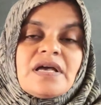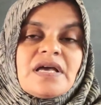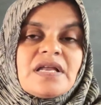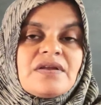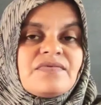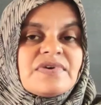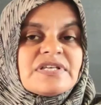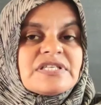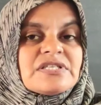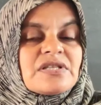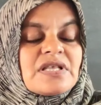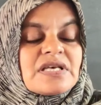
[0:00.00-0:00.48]

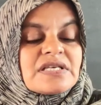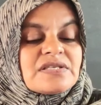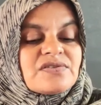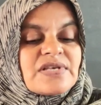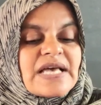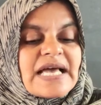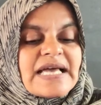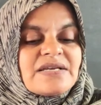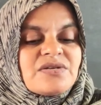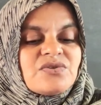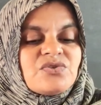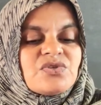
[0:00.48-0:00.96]
in which the
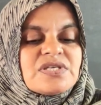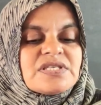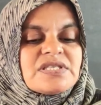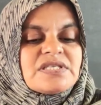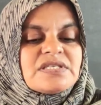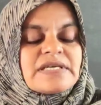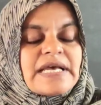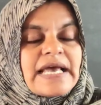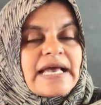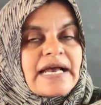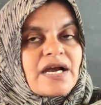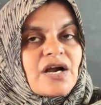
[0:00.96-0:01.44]

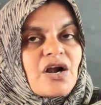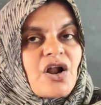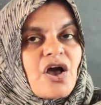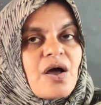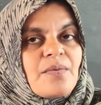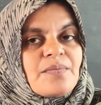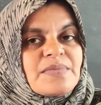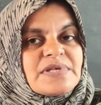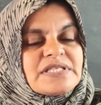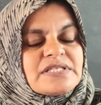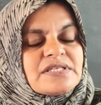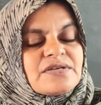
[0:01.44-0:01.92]
scientists,
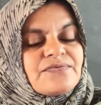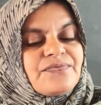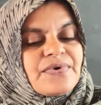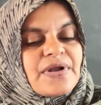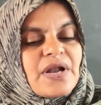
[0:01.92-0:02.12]
economists,